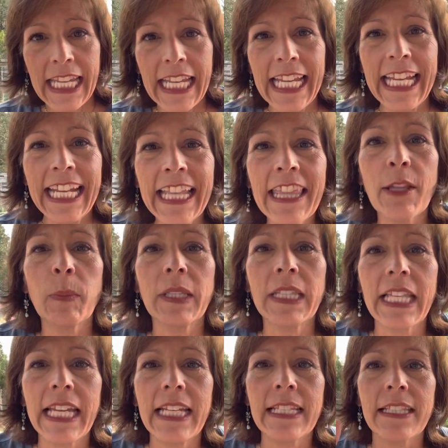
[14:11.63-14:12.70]
in the
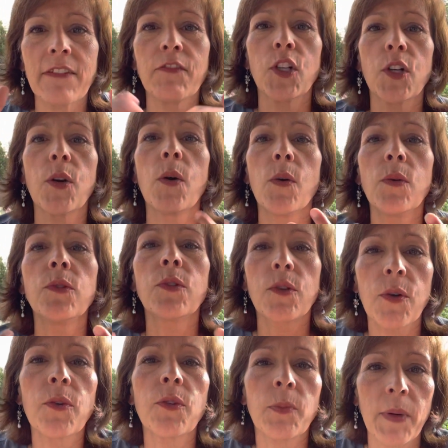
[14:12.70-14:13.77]
place of your own
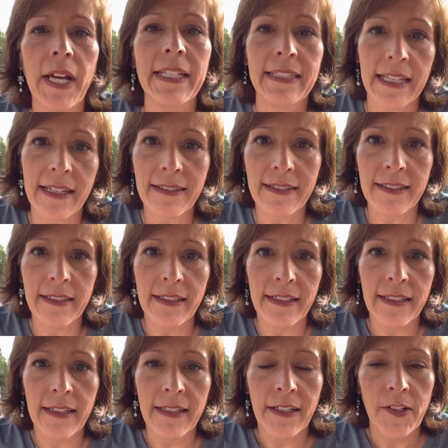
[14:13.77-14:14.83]
growth process.
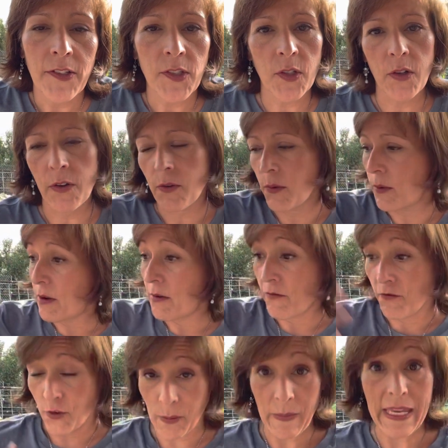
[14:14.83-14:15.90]
So
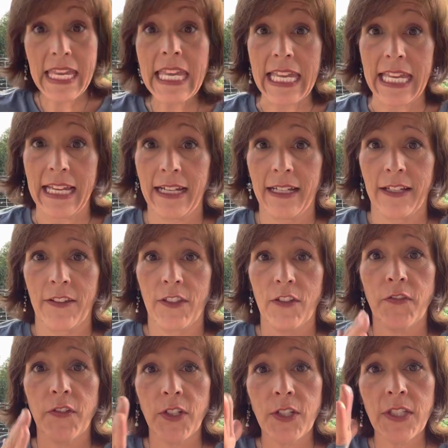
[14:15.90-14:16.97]
for me, the
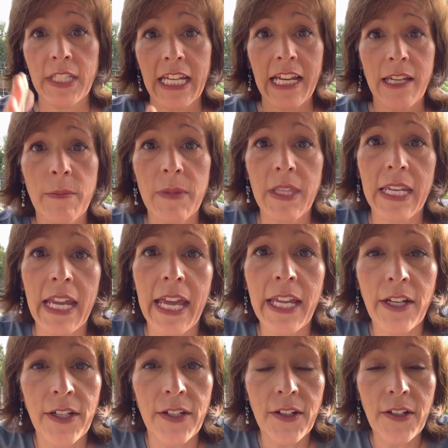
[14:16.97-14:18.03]
first time that I
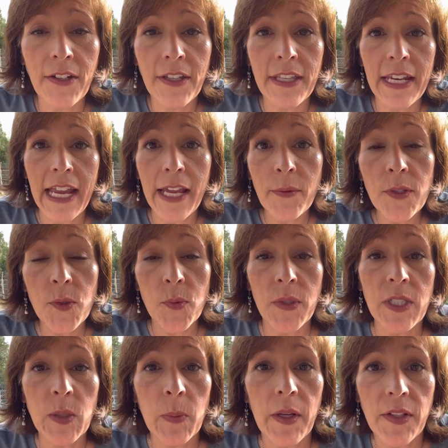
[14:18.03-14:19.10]
heard that I was
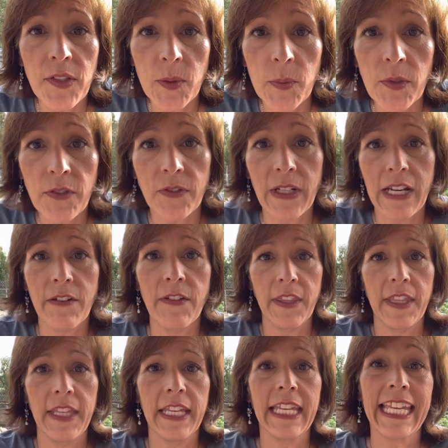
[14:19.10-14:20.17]
responsible for
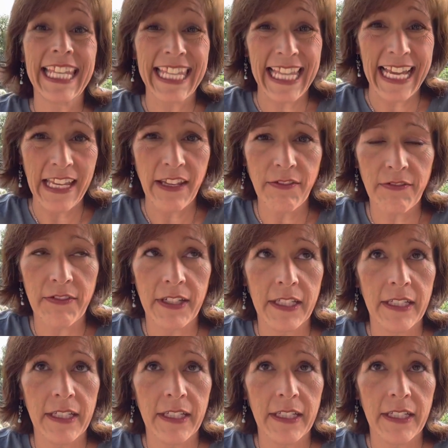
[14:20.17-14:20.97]
everything in life